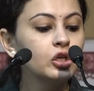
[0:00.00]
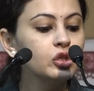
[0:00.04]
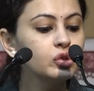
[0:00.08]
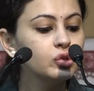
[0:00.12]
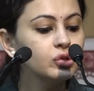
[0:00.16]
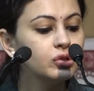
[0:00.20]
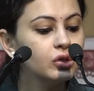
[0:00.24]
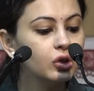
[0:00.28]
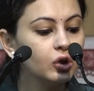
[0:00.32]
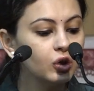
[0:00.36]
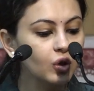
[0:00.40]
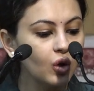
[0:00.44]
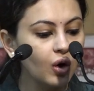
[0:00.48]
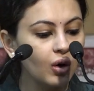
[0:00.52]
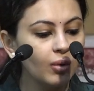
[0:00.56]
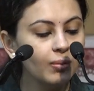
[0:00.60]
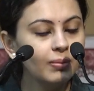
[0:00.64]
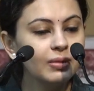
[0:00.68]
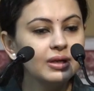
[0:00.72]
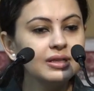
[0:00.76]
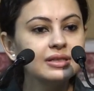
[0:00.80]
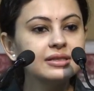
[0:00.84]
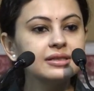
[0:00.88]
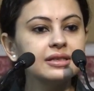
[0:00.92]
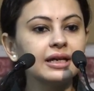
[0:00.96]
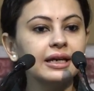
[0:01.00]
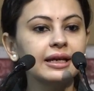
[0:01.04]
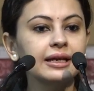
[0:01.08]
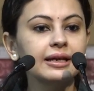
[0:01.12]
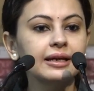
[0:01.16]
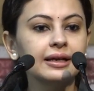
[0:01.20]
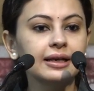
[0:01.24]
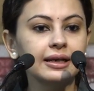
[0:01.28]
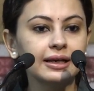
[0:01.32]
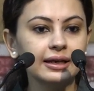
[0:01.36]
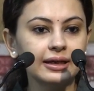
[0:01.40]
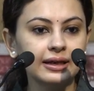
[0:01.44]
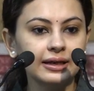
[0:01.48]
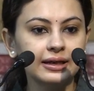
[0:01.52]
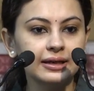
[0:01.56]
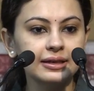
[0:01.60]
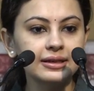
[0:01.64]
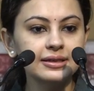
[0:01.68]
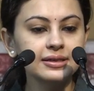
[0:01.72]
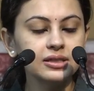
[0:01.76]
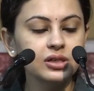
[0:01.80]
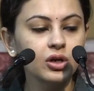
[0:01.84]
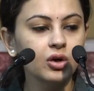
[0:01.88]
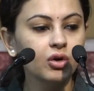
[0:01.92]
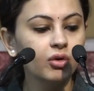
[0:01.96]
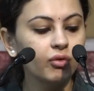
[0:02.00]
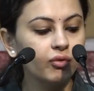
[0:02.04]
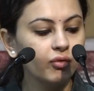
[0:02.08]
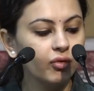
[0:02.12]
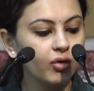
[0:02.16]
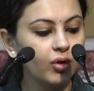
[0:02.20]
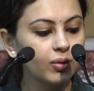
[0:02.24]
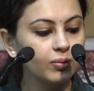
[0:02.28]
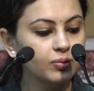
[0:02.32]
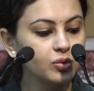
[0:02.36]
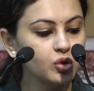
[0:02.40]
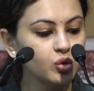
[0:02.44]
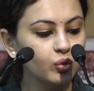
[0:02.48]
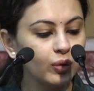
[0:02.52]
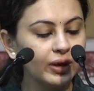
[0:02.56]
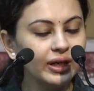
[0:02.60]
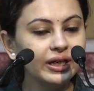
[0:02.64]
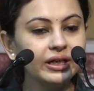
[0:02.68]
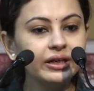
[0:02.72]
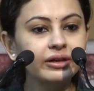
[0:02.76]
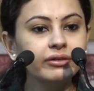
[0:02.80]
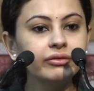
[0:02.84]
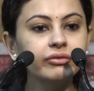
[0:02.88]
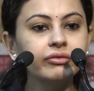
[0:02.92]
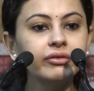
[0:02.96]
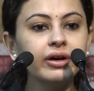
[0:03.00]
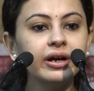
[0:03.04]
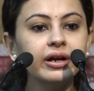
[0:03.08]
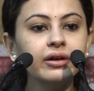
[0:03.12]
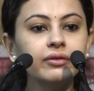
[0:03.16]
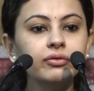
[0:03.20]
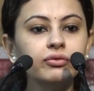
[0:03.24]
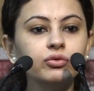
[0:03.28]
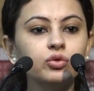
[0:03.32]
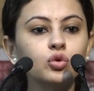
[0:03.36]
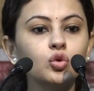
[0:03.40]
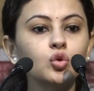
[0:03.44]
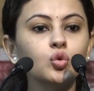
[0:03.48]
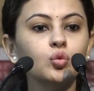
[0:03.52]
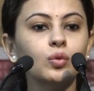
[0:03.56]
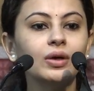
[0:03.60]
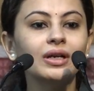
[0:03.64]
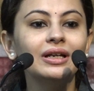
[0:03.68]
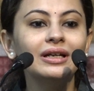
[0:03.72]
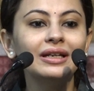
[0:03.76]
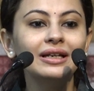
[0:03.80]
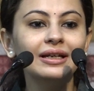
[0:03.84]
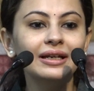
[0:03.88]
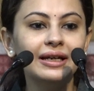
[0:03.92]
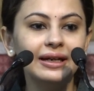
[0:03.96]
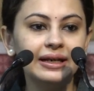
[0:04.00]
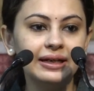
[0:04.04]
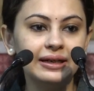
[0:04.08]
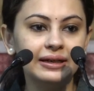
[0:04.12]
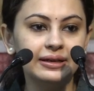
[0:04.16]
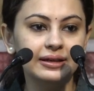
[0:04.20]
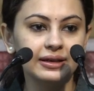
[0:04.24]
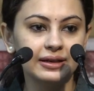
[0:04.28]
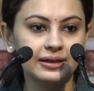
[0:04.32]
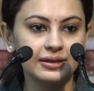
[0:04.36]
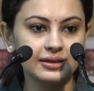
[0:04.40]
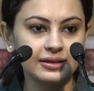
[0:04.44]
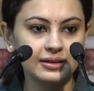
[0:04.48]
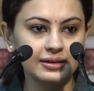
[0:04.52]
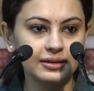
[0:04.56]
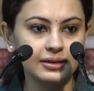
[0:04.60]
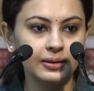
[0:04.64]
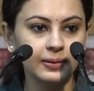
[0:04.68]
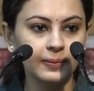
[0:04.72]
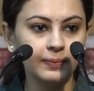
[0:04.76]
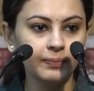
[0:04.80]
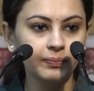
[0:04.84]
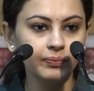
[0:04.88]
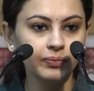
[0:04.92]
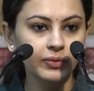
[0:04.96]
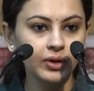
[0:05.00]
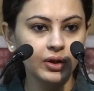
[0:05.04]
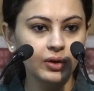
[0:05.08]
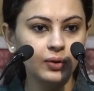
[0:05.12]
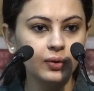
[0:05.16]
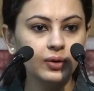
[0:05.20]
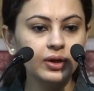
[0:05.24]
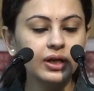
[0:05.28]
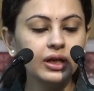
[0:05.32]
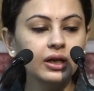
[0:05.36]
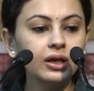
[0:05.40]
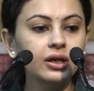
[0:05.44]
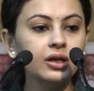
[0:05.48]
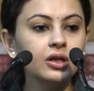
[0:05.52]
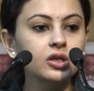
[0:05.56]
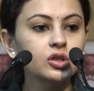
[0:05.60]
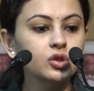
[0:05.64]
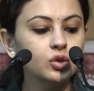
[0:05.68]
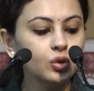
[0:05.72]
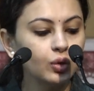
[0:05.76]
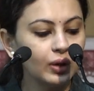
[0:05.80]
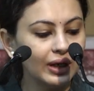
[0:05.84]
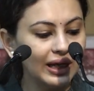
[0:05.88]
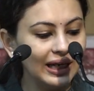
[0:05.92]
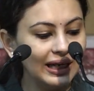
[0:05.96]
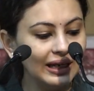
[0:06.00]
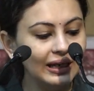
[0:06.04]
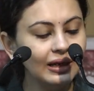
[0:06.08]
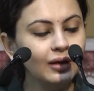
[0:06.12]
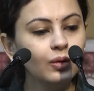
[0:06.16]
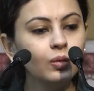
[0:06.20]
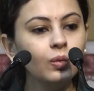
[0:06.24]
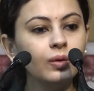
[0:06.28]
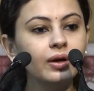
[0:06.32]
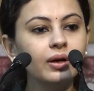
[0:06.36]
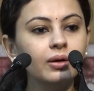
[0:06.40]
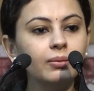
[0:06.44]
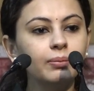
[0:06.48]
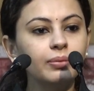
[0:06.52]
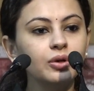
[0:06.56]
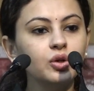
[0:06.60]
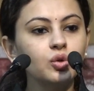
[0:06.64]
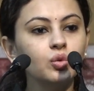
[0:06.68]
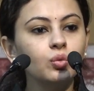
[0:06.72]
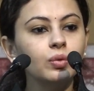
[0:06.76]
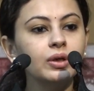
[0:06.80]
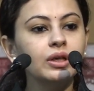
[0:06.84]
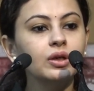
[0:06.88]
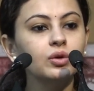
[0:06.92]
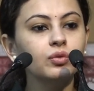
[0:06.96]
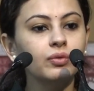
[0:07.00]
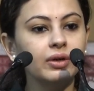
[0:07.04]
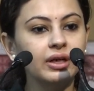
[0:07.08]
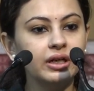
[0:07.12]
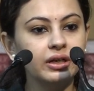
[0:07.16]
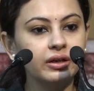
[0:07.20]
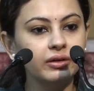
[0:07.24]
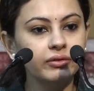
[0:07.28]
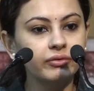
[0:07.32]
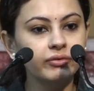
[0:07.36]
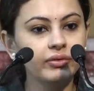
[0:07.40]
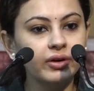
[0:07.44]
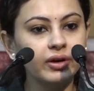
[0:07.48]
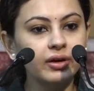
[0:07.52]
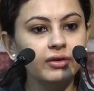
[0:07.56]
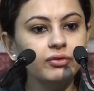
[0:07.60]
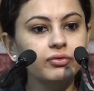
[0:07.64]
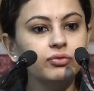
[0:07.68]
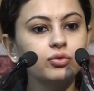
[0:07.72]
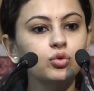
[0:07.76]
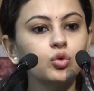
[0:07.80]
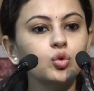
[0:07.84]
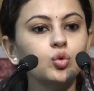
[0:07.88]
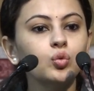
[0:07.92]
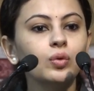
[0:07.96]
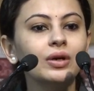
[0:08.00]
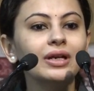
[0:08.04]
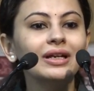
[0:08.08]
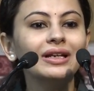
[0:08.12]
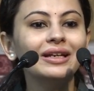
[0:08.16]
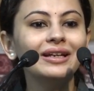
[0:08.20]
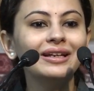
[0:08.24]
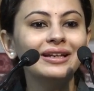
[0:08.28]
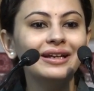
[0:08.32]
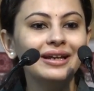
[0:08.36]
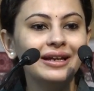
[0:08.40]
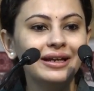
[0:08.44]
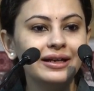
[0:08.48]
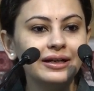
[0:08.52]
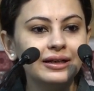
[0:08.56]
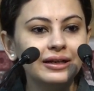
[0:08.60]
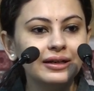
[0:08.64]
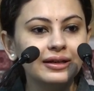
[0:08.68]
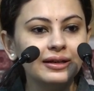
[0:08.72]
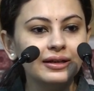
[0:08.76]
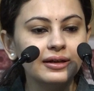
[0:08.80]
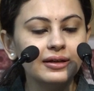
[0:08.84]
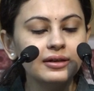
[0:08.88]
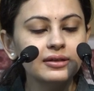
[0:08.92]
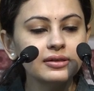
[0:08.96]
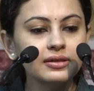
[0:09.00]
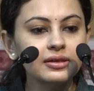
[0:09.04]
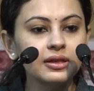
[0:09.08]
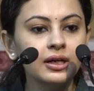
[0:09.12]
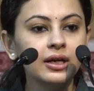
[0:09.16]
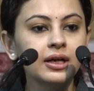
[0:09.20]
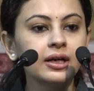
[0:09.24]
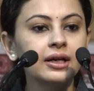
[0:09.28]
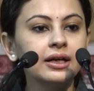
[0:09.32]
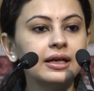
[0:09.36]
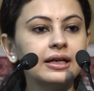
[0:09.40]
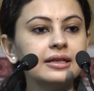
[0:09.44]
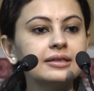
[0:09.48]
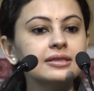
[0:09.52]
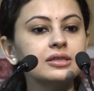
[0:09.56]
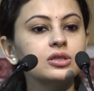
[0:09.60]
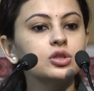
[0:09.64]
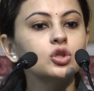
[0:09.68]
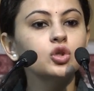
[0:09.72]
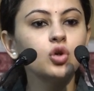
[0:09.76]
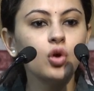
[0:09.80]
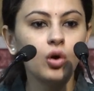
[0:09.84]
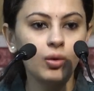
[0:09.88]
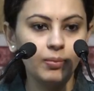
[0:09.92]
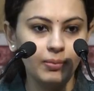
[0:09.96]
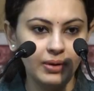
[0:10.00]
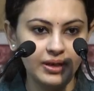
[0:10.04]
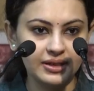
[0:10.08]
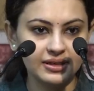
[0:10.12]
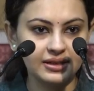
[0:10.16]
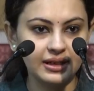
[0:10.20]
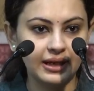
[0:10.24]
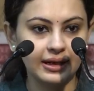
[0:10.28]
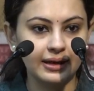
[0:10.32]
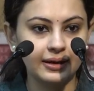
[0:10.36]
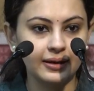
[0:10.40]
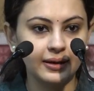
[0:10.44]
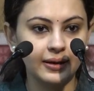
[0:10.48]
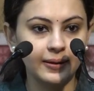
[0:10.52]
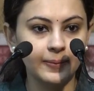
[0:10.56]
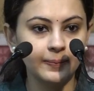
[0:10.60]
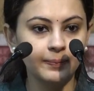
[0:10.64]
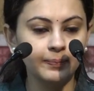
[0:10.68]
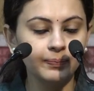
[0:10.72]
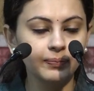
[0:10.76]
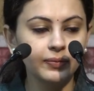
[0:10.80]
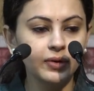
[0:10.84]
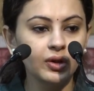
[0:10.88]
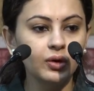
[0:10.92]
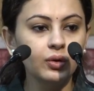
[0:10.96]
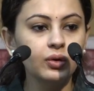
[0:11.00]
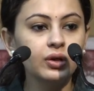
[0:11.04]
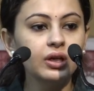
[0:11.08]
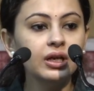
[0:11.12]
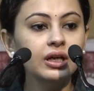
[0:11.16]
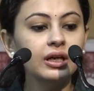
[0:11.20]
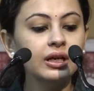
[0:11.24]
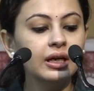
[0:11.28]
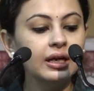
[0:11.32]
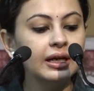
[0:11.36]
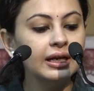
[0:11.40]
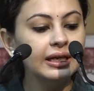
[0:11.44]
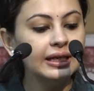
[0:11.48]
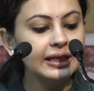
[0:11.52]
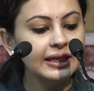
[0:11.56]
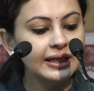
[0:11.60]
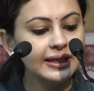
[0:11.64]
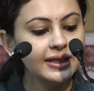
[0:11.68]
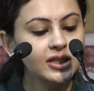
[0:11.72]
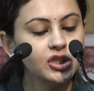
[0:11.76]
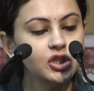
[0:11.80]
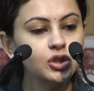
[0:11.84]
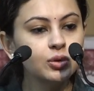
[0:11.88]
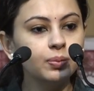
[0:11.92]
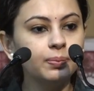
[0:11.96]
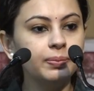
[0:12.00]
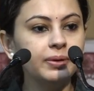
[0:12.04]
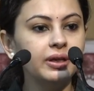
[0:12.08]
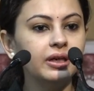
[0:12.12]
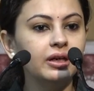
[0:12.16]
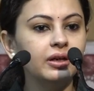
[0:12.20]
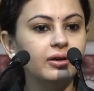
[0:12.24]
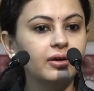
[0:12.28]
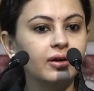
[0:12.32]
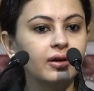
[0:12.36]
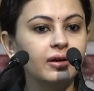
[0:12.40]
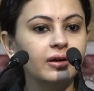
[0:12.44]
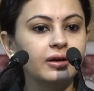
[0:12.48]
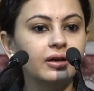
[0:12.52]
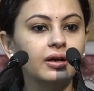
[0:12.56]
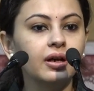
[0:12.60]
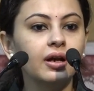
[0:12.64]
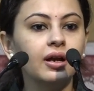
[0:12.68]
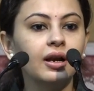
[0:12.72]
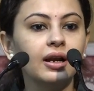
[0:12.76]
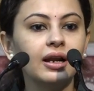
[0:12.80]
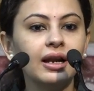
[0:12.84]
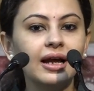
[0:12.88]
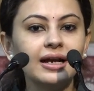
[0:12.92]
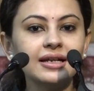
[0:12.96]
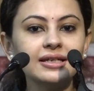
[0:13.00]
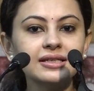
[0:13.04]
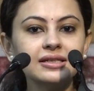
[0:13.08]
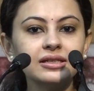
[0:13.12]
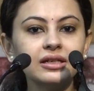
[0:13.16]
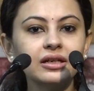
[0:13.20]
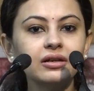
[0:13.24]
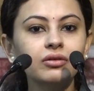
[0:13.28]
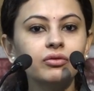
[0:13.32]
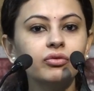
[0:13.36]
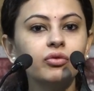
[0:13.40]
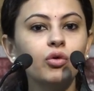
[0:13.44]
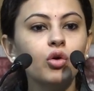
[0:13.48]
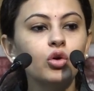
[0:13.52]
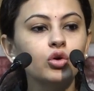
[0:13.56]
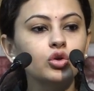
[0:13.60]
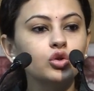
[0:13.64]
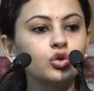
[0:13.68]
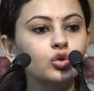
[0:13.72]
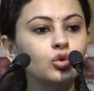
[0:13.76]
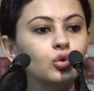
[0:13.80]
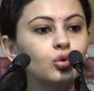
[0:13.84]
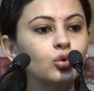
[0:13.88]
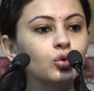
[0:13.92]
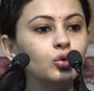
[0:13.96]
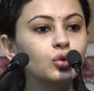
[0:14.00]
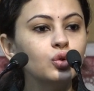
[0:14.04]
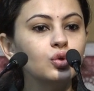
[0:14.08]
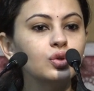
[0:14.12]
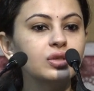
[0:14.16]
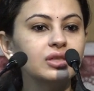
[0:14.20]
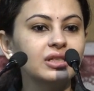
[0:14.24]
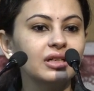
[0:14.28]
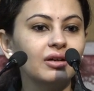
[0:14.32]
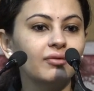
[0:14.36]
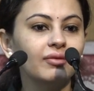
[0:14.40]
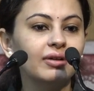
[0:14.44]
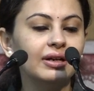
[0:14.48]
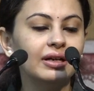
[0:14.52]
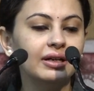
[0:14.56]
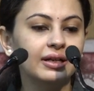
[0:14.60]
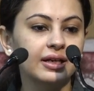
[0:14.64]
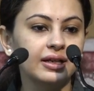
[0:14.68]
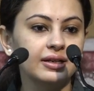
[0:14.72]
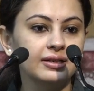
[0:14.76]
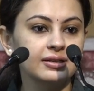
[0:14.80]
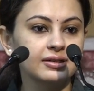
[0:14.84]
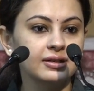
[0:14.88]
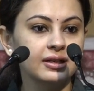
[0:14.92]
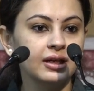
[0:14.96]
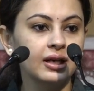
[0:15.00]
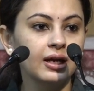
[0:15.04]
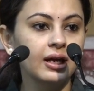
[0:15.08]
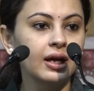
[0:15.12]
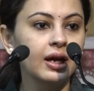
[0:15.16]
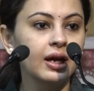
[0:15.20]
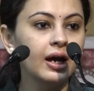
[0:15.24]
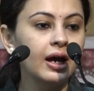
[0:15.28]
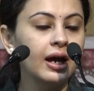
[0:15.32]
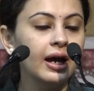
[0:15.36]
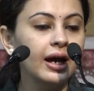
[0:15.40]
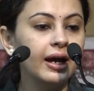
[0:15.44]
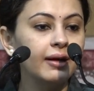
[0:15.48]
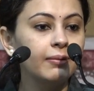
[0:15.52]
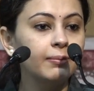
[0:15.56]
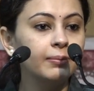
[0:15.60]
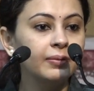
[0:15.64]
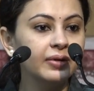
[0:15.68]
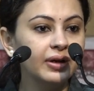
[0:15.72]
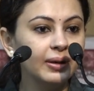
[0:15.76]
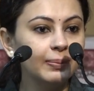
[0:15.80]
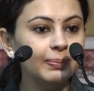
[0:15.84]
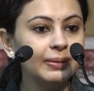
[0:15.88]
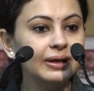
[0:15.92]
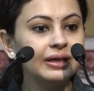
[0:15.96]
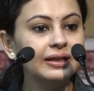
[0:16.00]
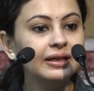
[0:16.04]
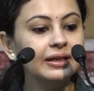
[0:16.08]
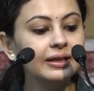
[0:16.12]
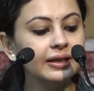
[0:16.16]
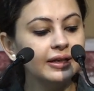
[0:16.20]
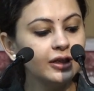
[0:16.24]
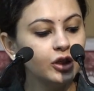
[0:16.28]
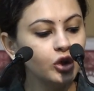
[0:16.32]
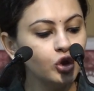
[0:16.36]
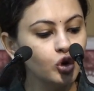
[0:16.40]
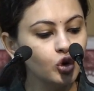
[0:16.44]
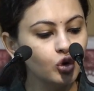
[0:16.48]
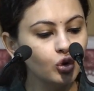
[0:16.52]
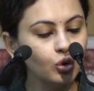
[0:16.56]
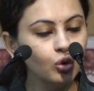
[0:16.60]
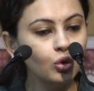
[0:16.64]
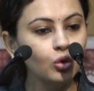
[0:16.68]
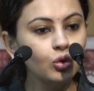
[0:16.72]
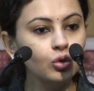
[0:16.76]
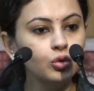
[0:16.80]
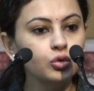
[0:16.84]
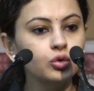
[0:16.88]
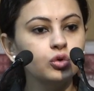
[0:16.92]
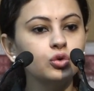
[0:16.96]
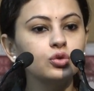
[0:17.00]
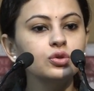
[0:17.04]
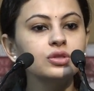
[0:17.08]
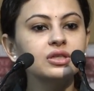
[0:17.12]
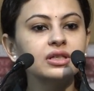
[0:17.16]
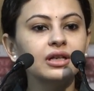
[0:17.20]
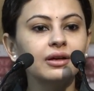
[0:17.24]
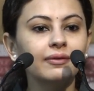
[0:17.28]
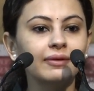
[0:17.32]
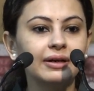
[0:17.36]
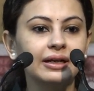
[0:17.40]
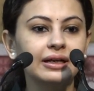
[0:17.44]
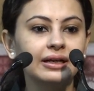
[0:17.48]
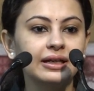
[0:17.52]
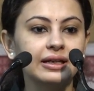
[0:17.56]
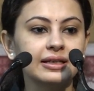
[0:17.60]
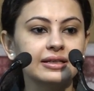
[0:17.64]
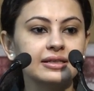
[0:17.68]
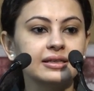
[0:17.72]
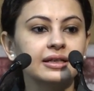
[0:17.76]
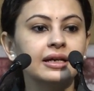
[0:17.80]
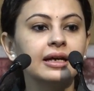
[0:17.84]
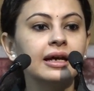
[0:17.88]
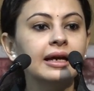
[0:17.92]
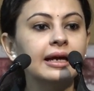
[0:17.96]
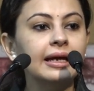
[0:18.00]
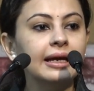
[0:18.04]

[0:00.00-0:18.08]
So the normal cycle is from 25 to 28 days okay so anywhere between 25 to 28 days it's normal cycle okay each period lasting for 2 to 7 days i'm repeating it 2 to 7 days